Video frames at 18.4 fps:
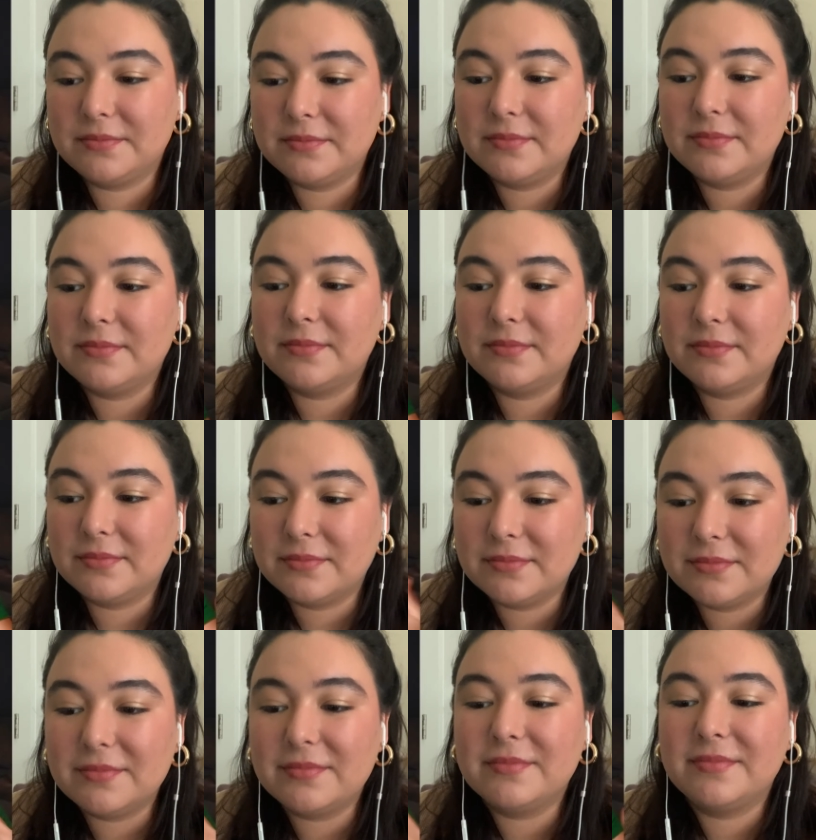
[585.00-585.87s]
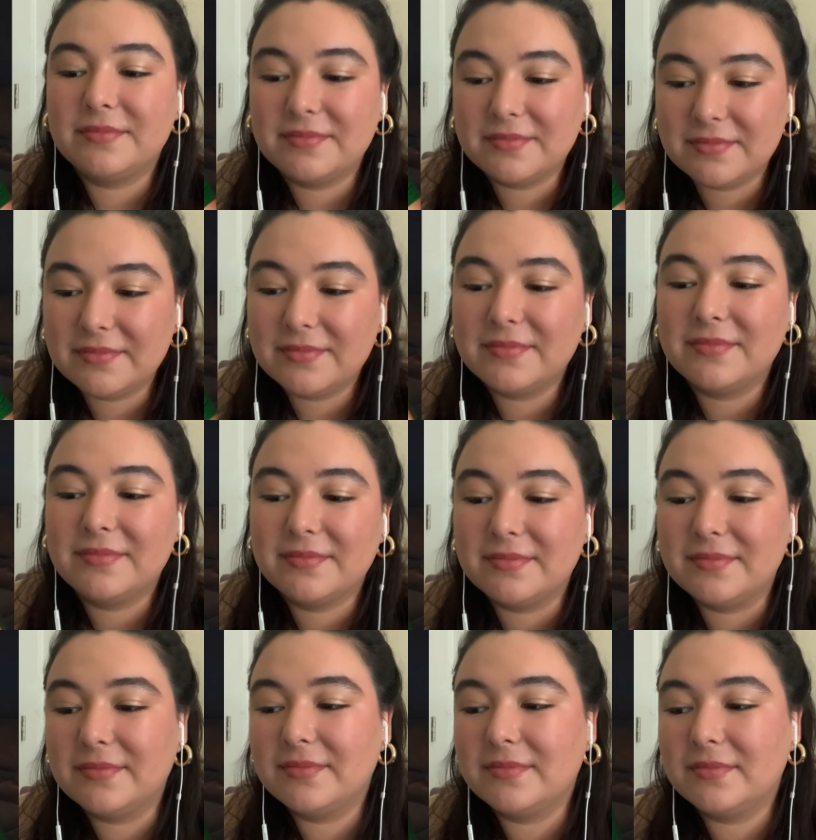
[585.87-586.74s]

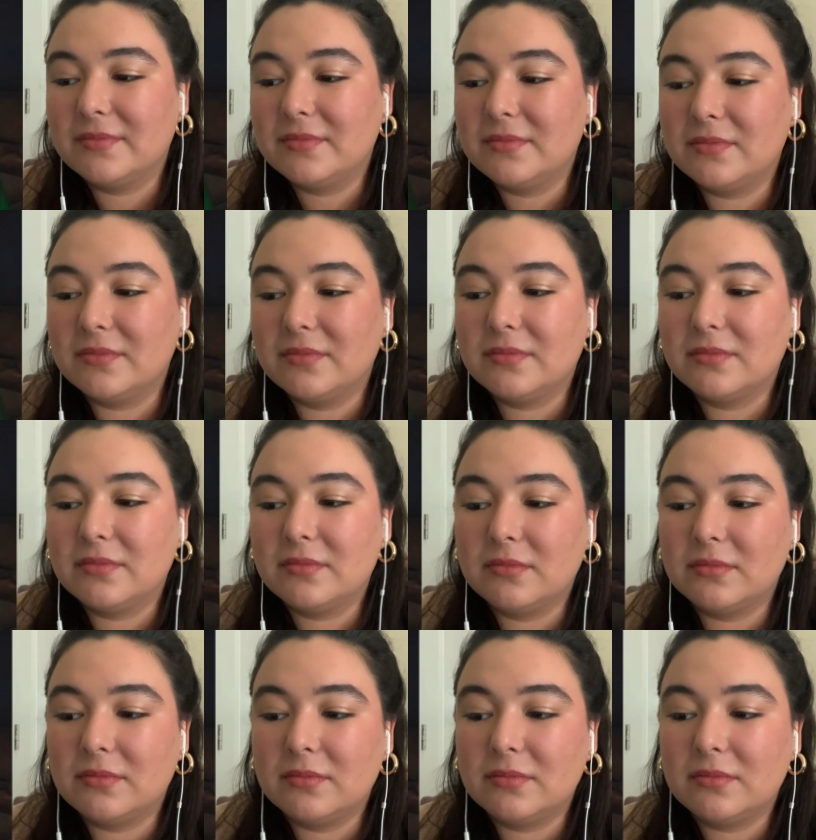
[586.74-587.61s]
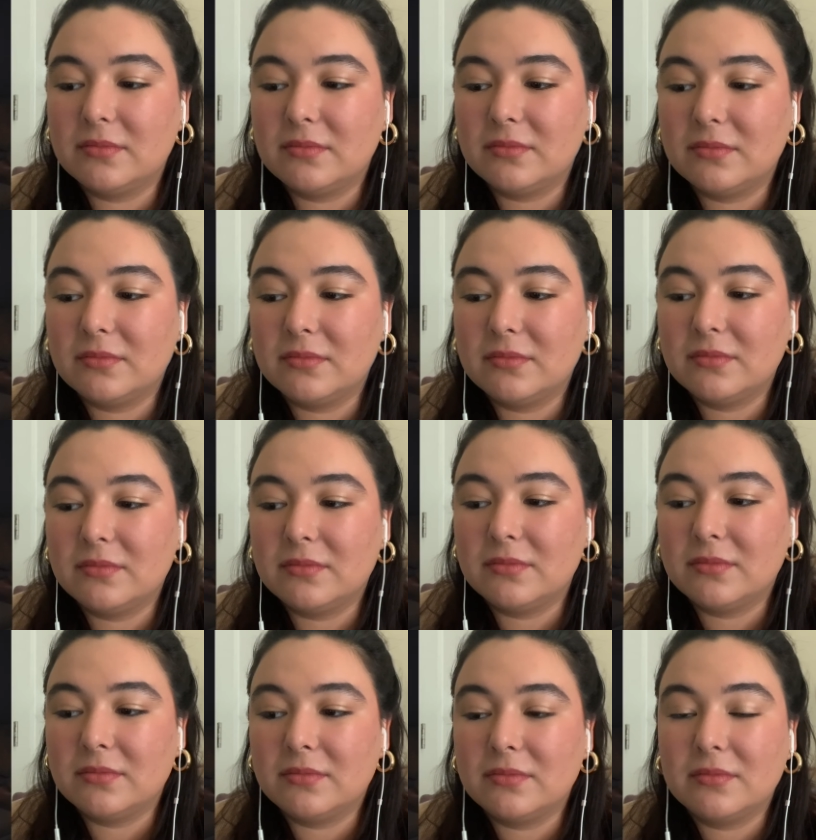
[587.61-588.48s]

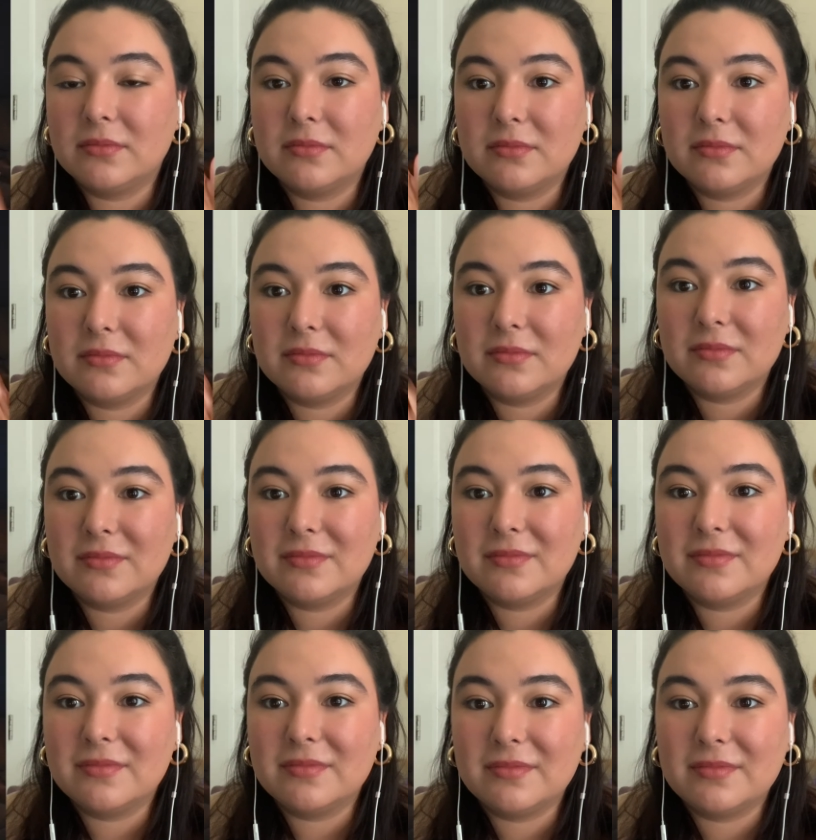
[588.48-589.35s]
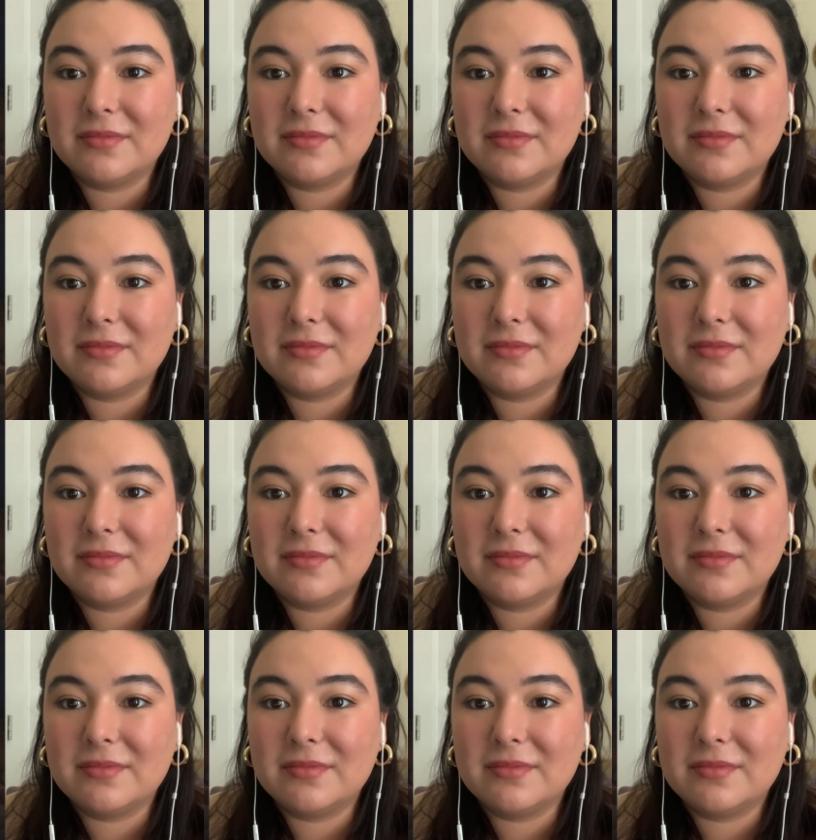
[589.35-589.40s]
The person shown says nothing.